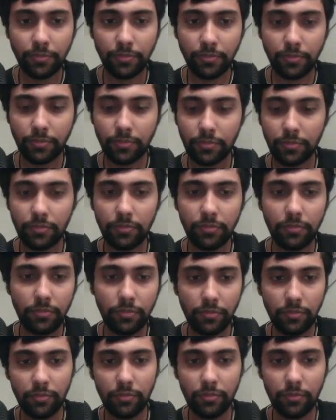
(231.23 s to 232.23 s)

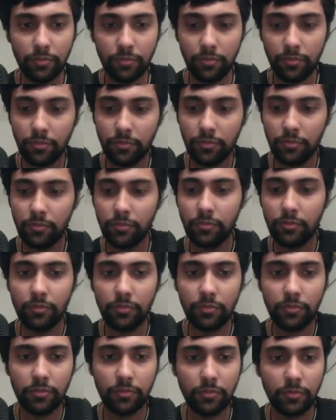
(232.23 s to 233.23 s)

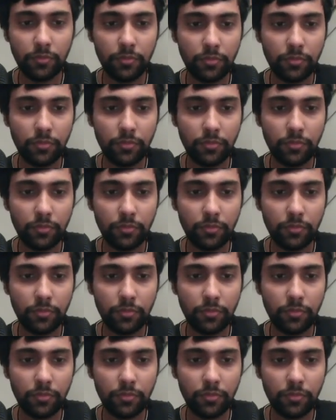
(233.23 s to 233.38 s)
(silence)